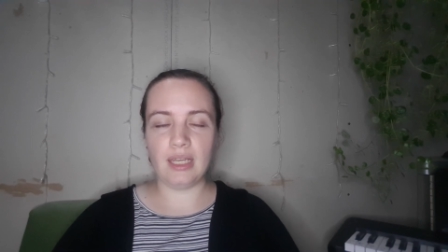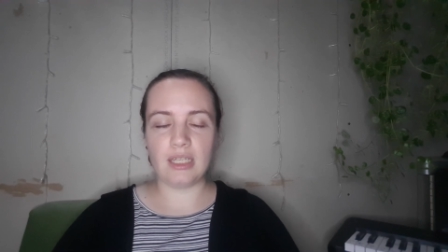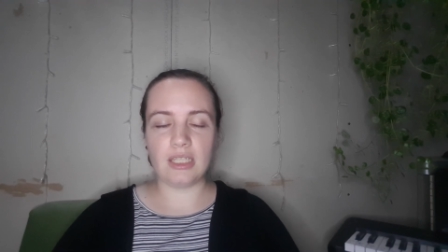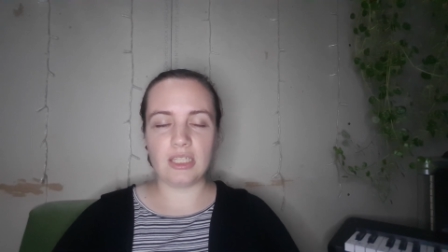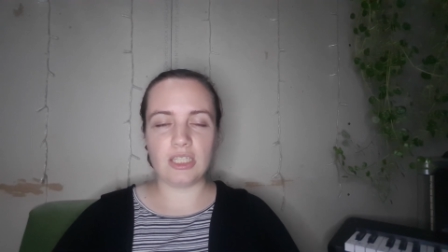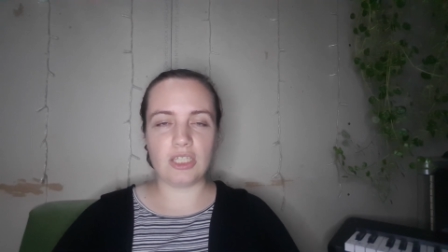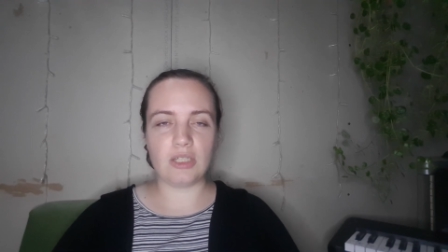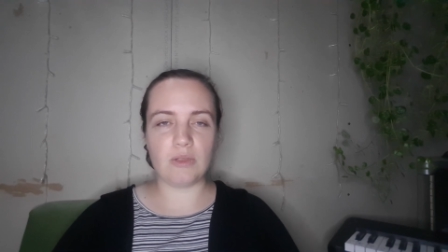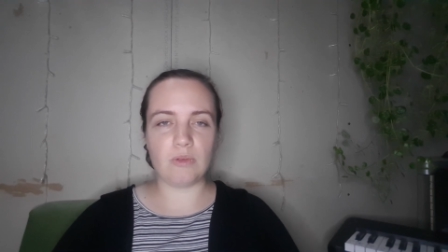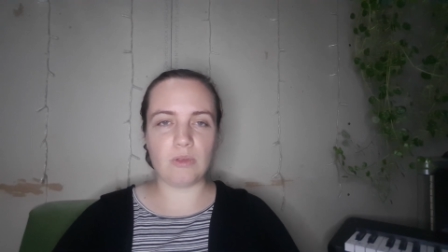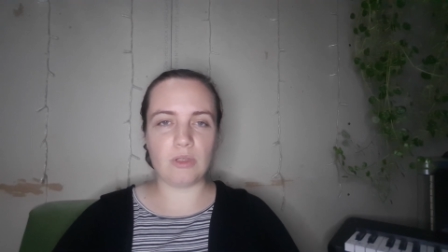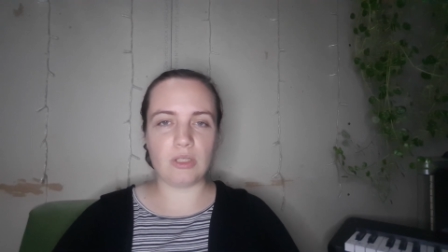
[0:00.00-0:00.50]

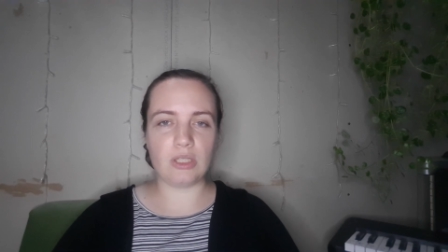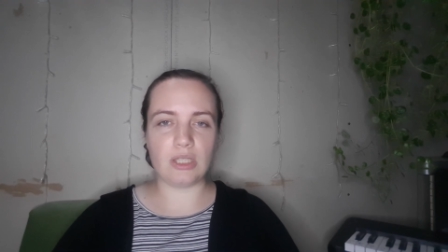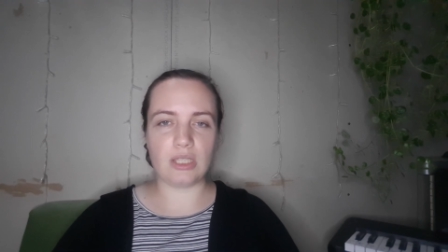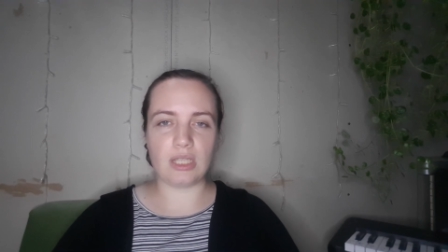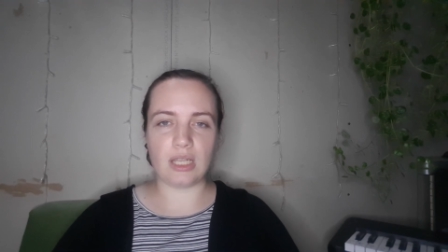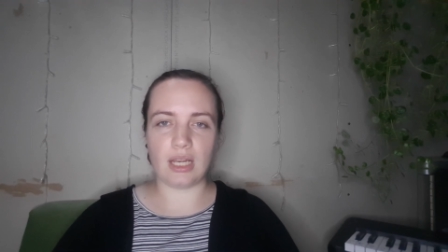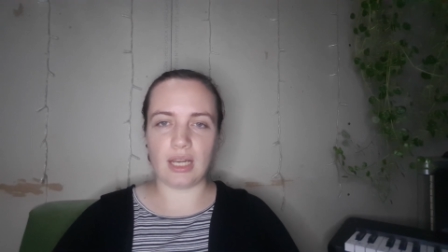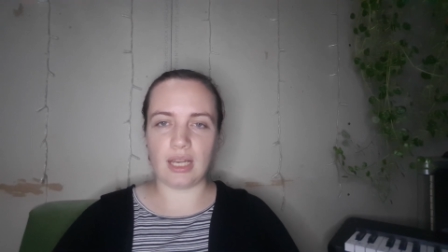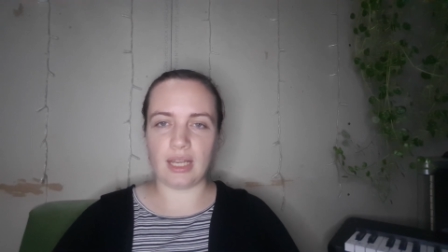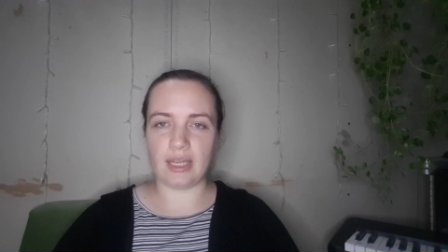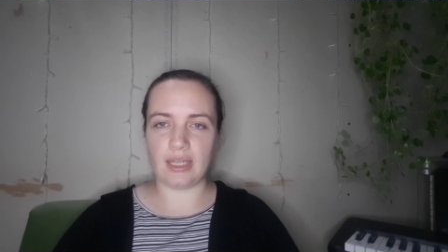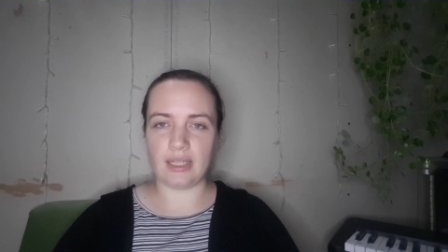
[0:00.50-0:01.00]
she was the
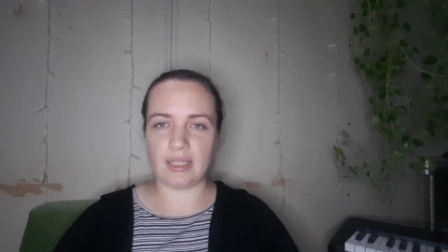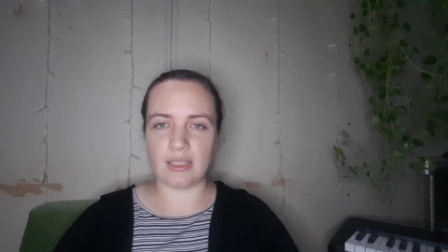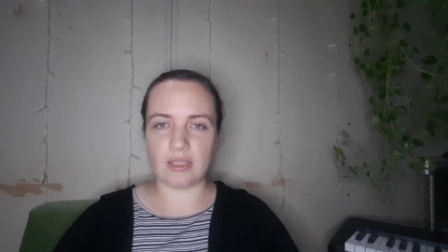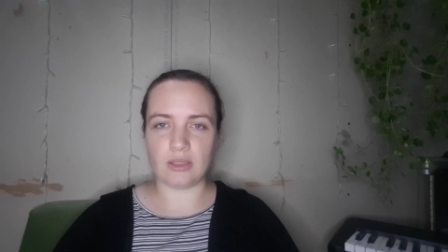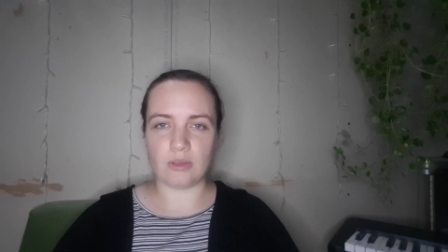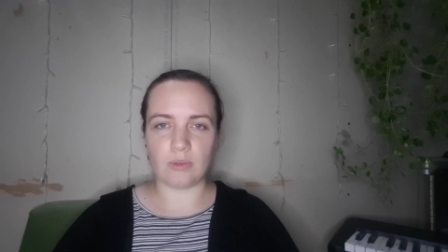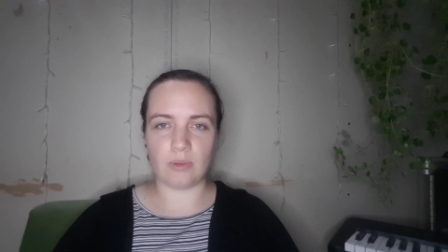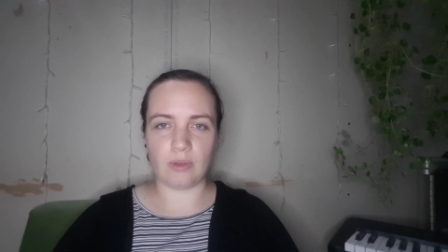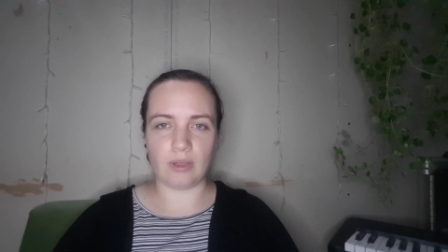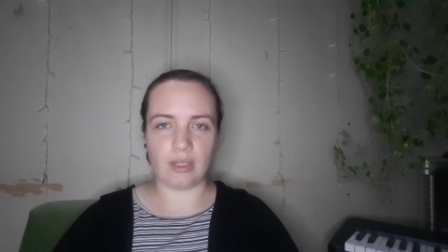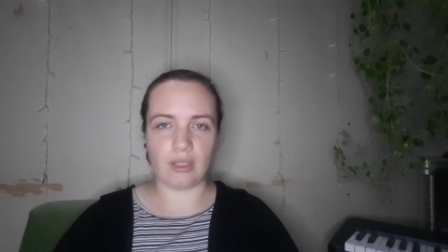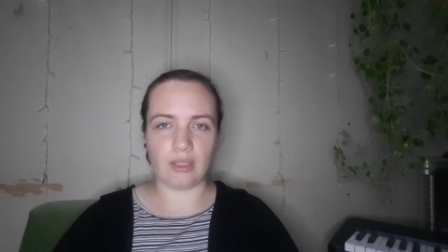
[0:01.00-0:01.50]

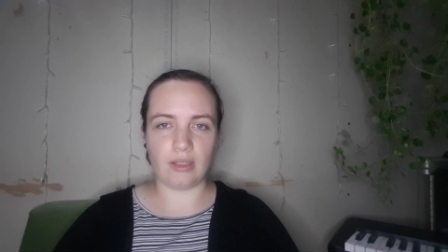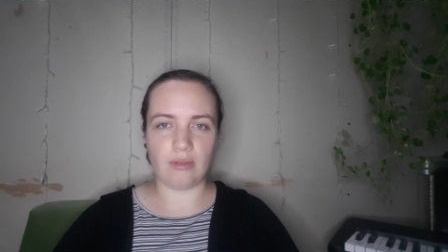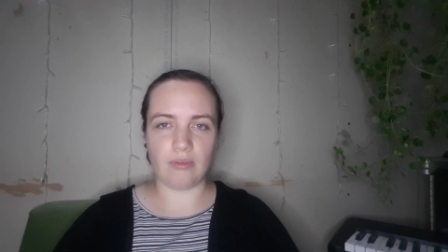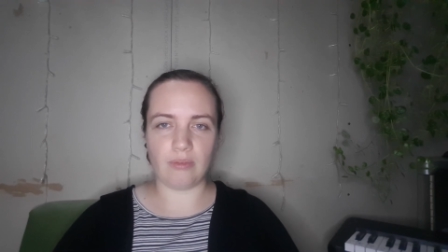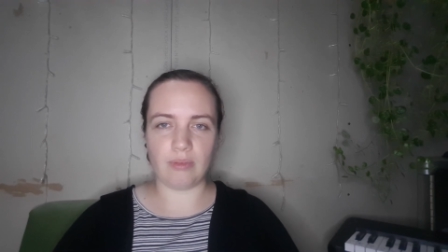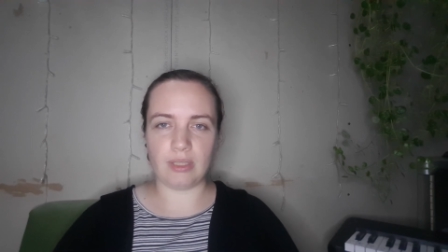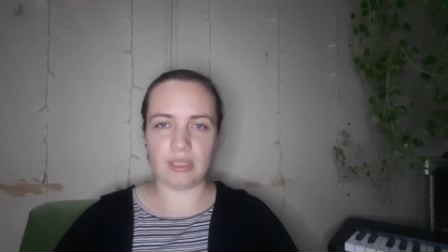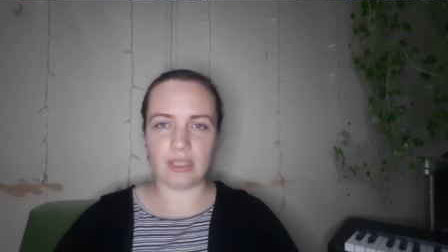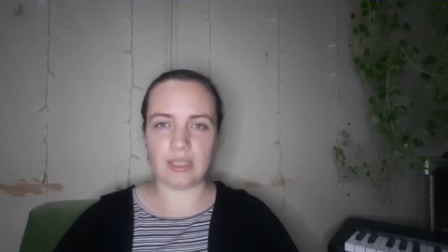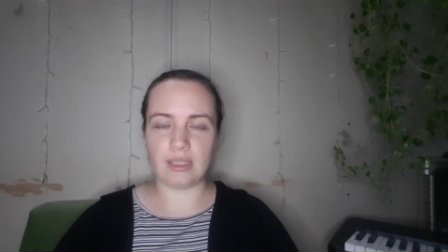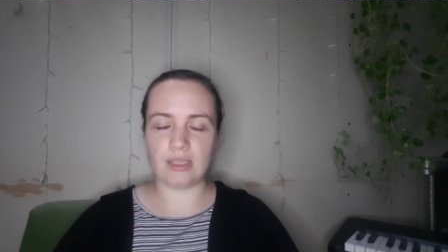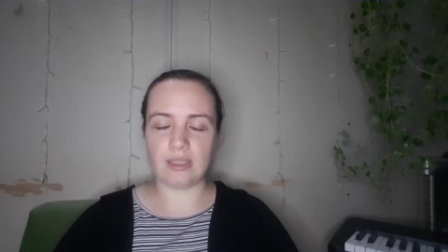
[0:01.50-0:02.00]
latest one.
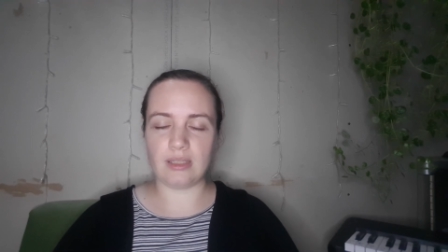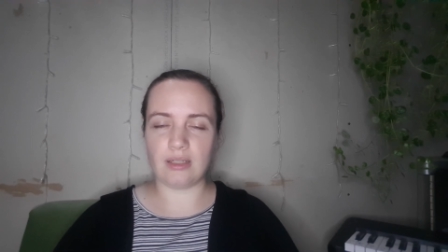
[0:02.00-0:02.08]
We'd